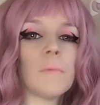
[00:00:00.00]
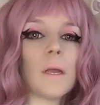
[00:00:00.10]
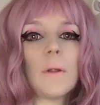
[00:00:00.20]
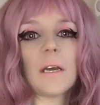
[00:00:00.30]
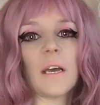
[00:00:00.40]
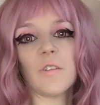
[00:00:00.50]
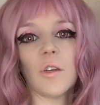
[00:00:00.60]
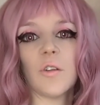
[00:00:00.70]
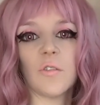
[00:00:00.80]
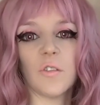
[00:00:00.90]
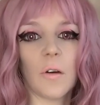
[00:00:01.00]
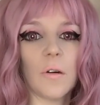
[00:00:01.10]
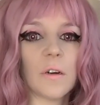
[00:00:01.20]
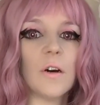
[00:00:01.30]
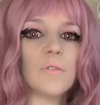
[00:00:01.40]
But I guess also
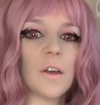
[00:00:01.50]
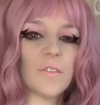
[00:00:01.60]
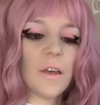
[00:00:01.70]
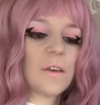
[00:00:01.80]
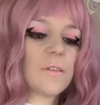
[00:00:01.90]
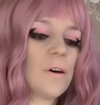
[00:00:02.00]
Sakura Co does like